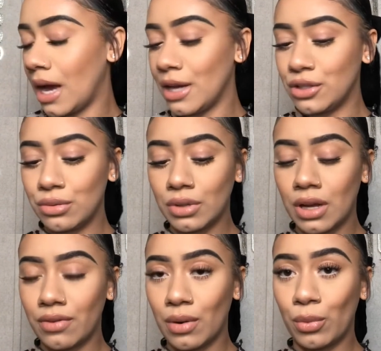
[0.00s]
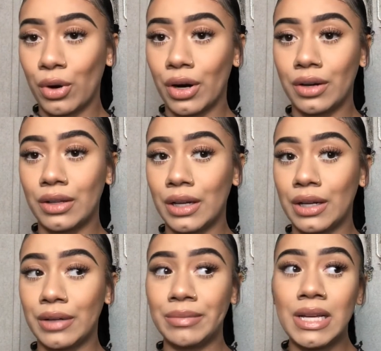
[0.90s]
I do love a more
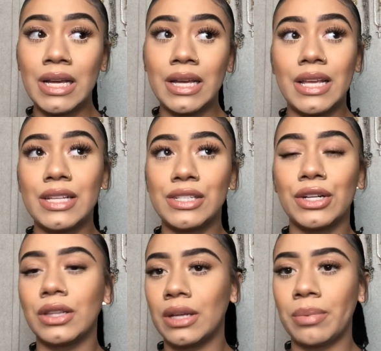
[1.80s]
easier lip